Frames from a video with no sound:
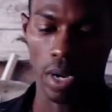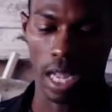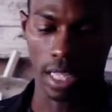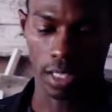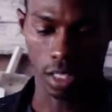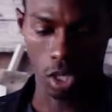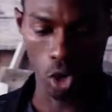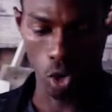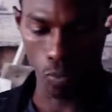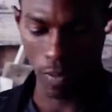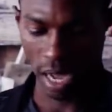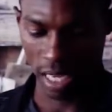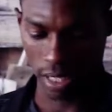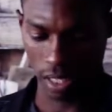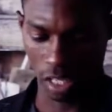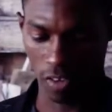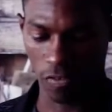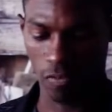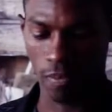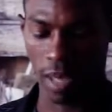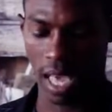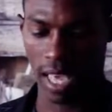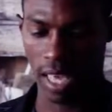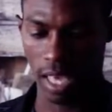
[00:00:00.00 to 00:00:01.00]
when I told
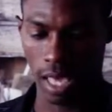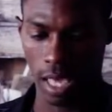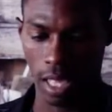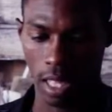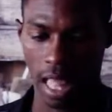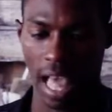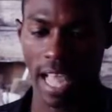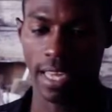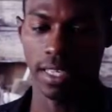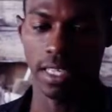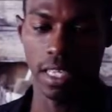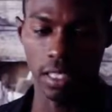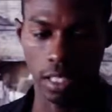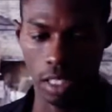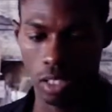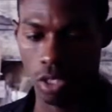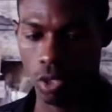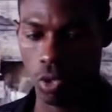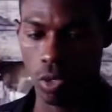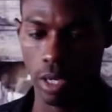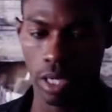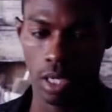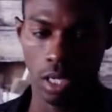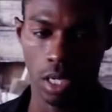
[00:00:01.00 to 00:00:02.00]
myself in my head, I need to
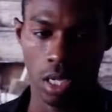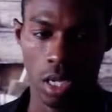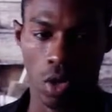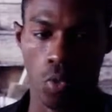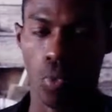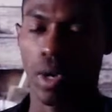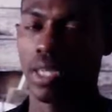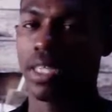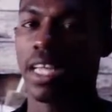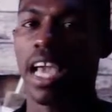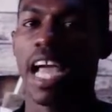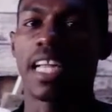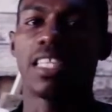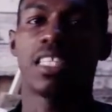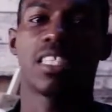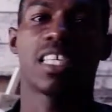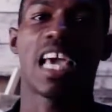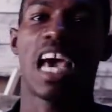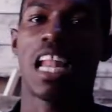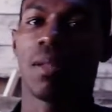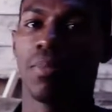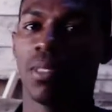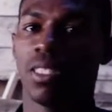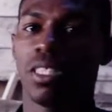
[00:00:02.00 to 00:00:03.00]
do it, one day I just
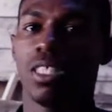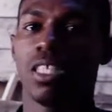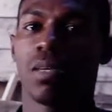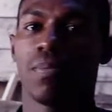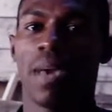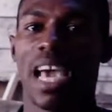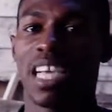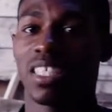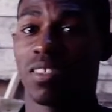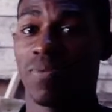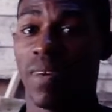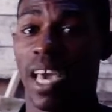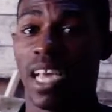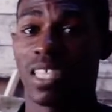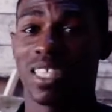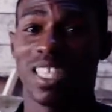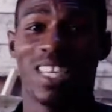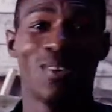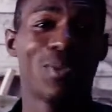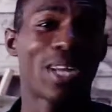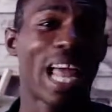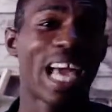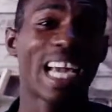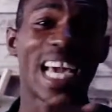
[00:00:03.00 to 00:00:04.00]
got up and took massive action.
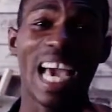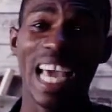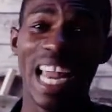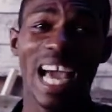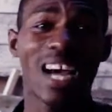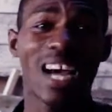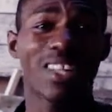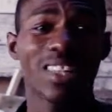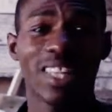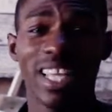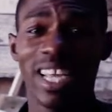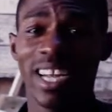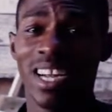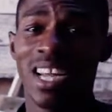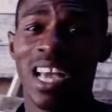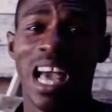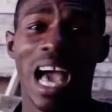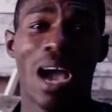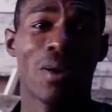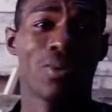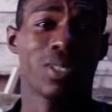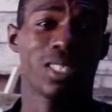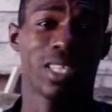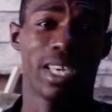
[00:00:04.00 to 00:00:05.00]
And when I got out there,
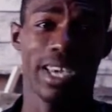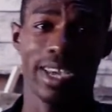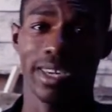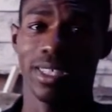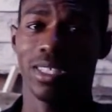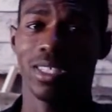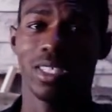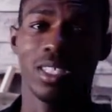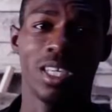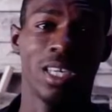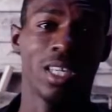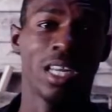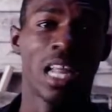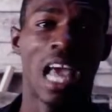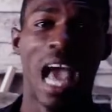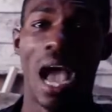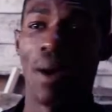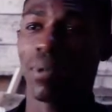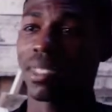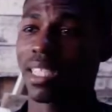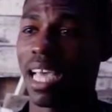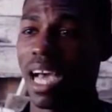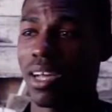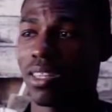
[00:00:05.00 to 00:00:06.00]
I was scared as shit. I
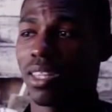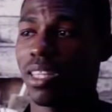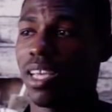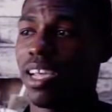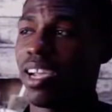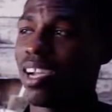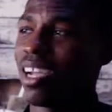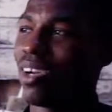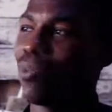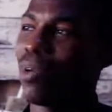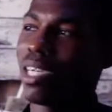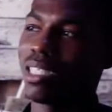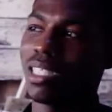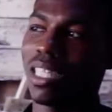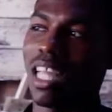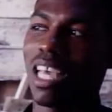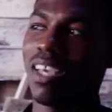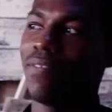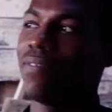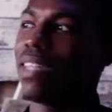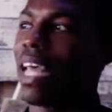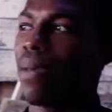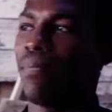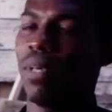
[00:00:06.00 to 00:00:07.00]
was out there. It wasn't
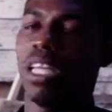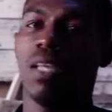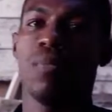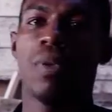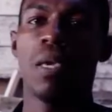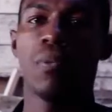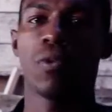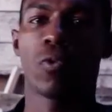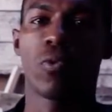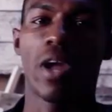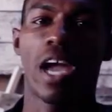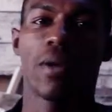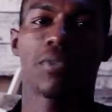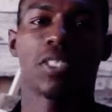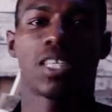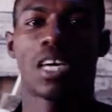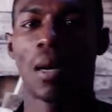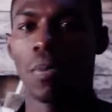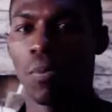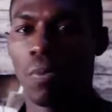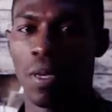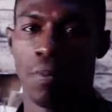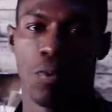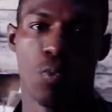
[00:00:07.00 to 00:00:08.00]
even that many people around. It was a
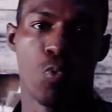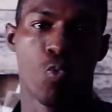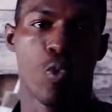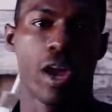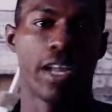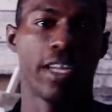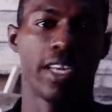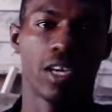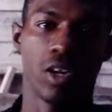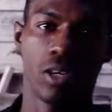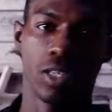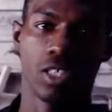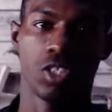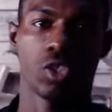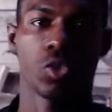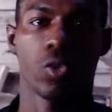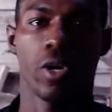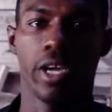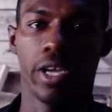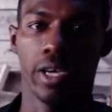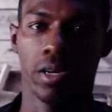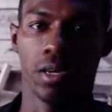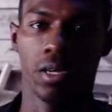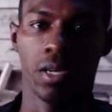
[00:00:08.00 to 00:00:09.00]
couple people running on the
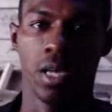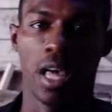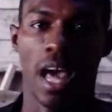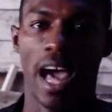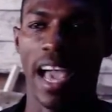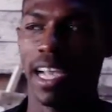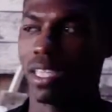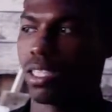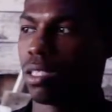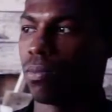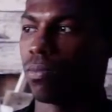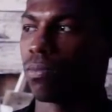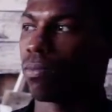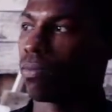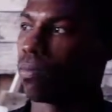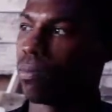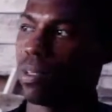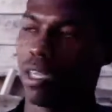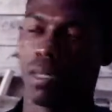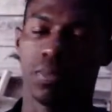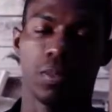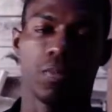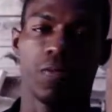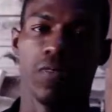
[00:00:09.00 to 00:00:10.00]
trail. I actually
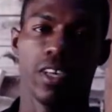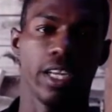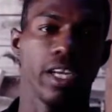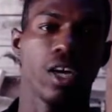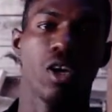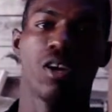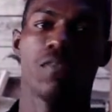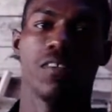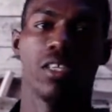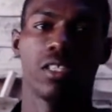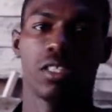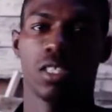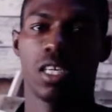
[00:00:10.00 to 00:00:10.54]
put up some video of it or